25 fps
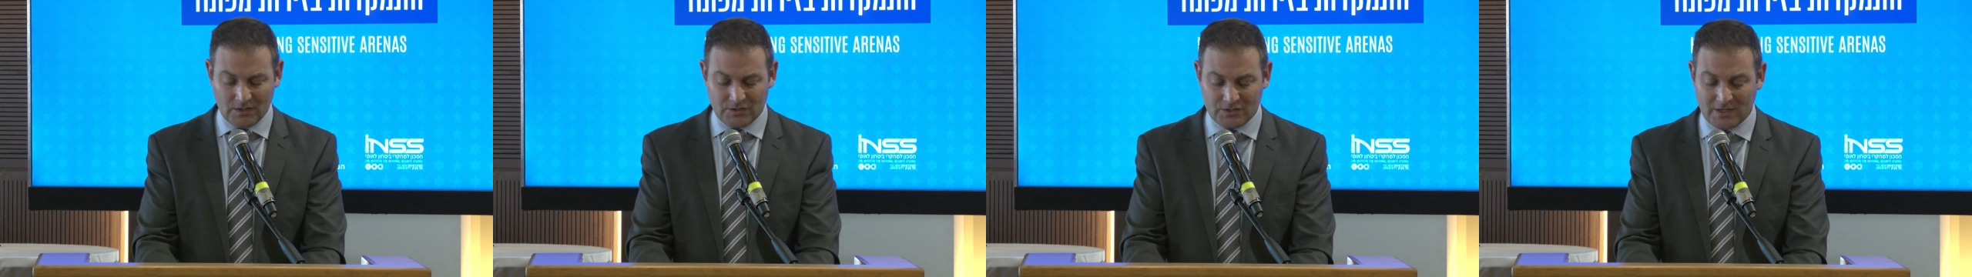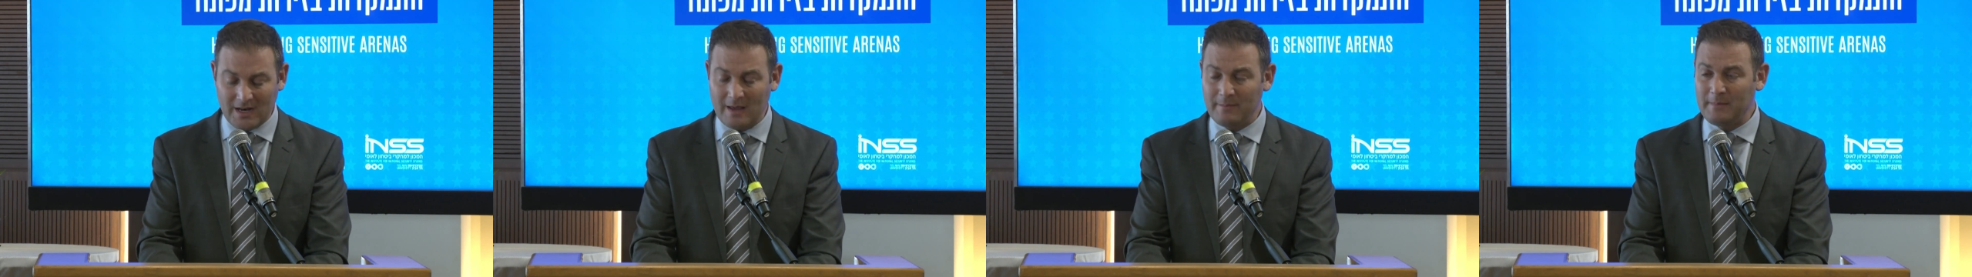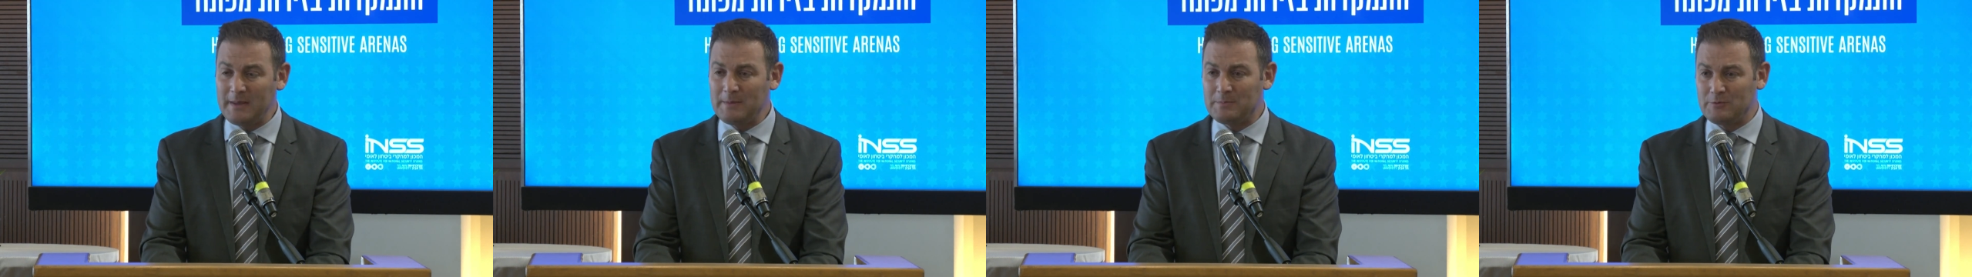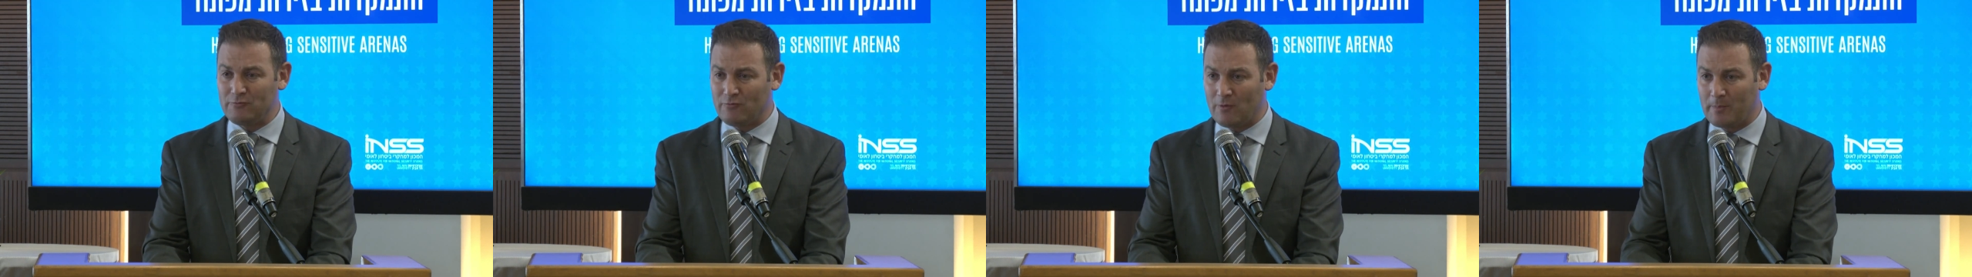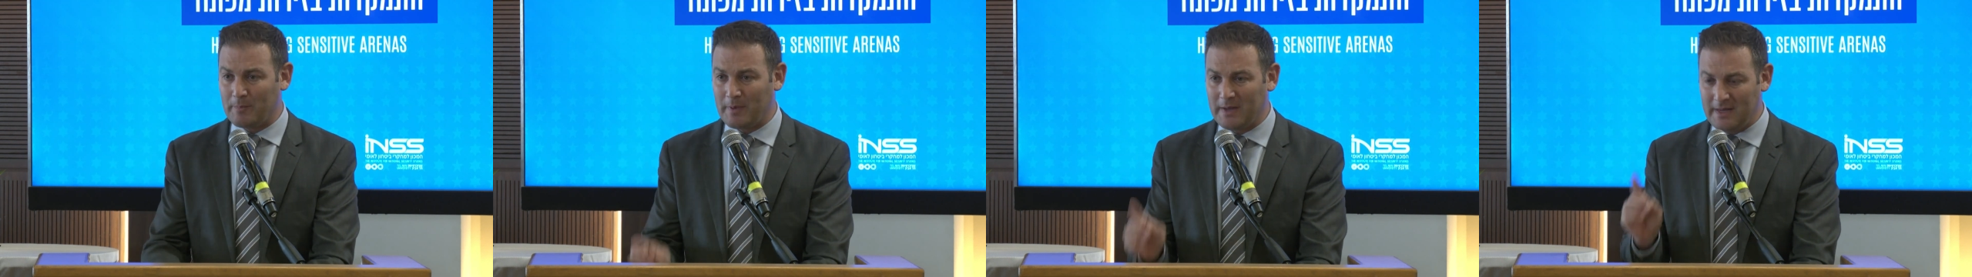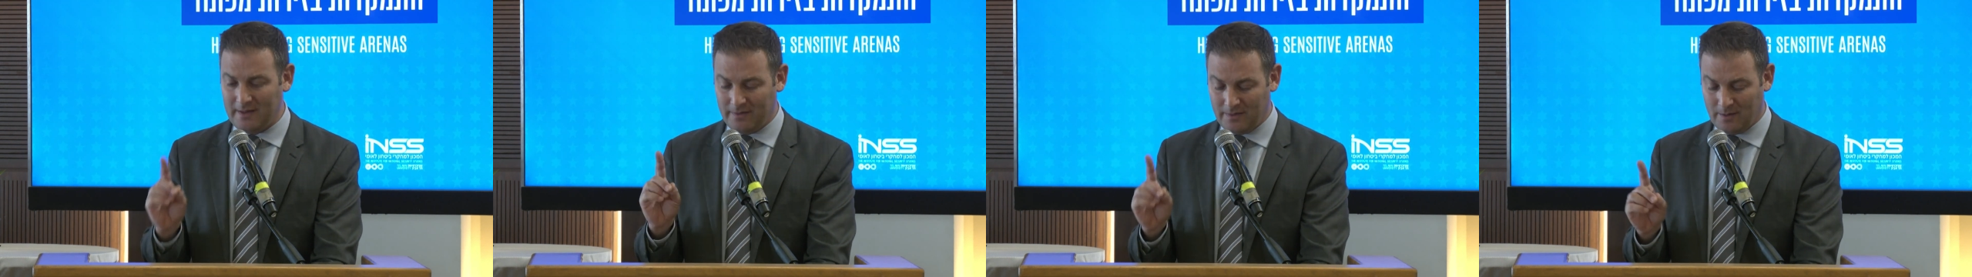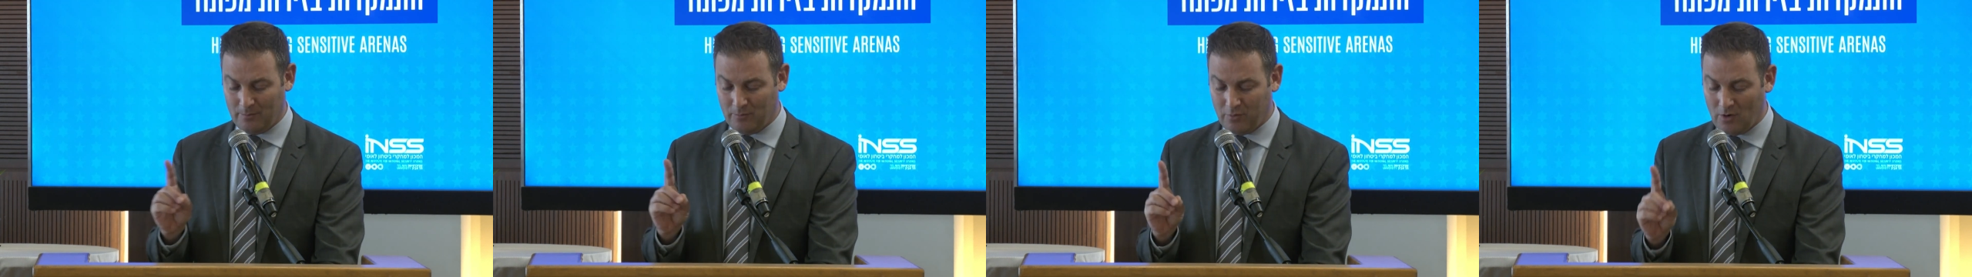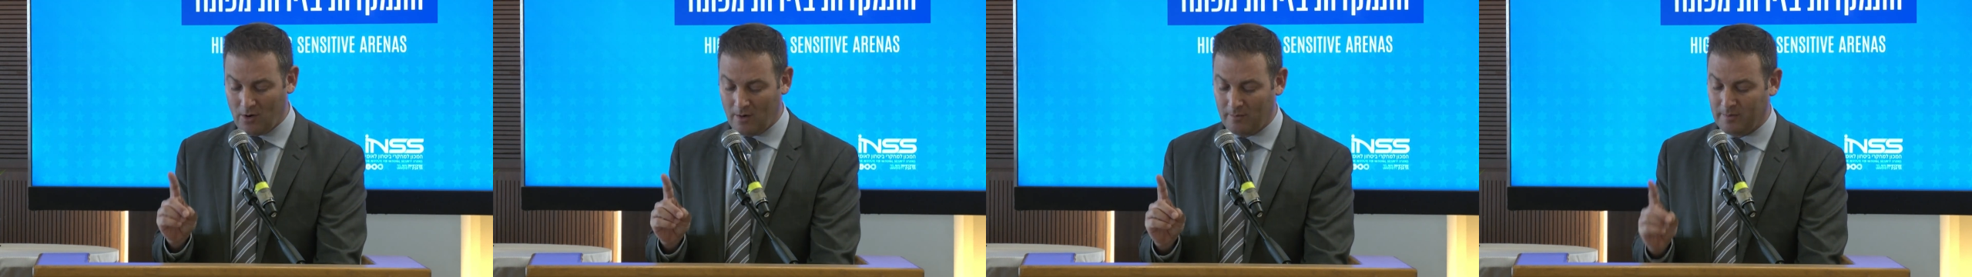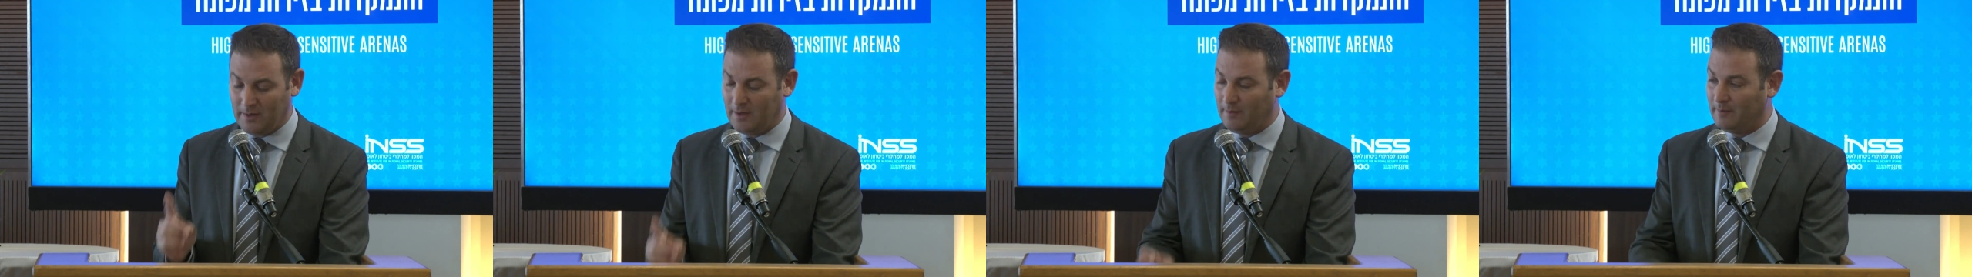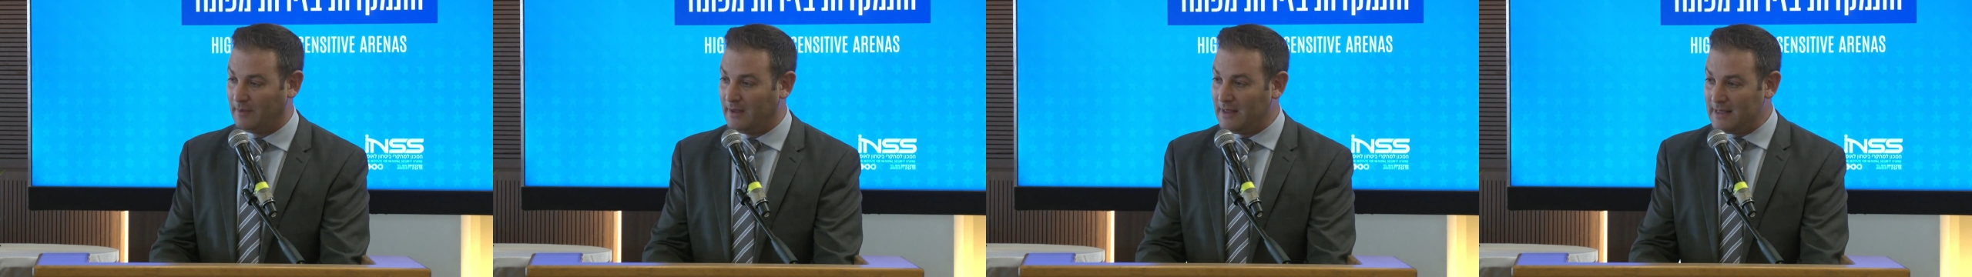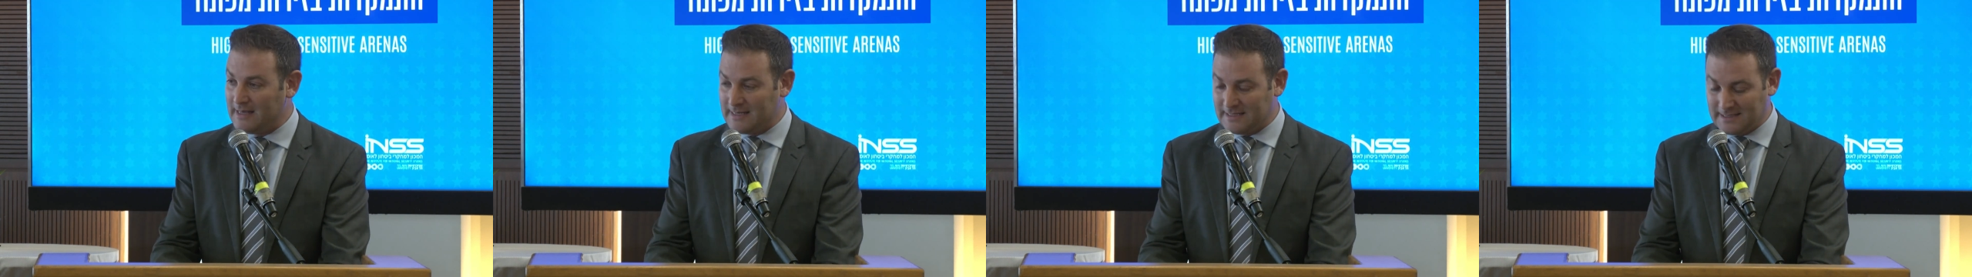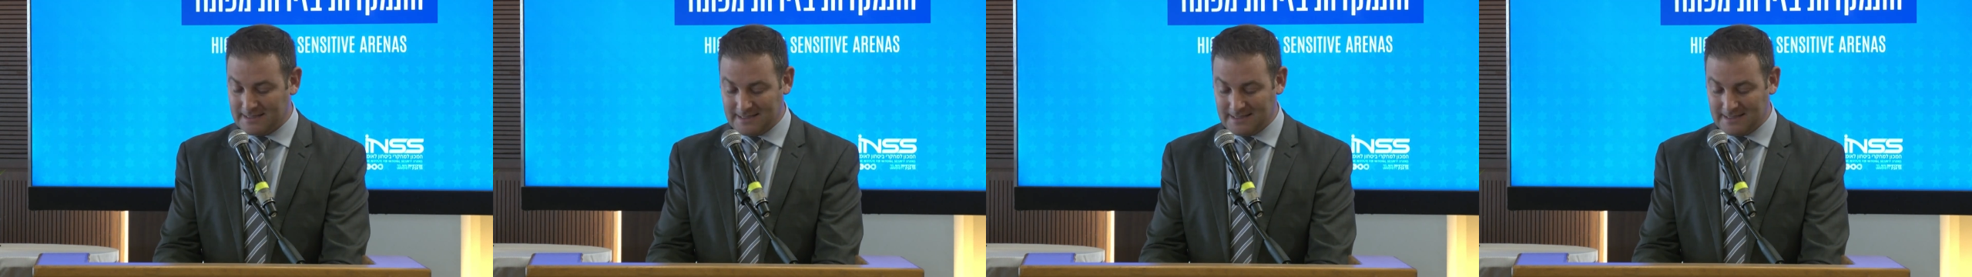So let me repeat the problem,